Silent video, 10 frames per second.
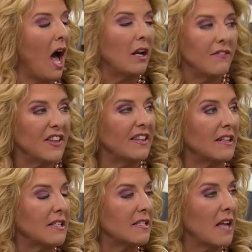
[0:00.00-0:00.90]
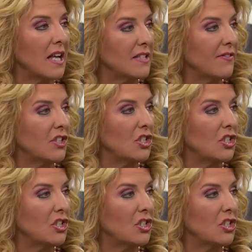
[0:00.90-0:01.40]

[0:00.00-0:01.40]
I don't even think that's the size of a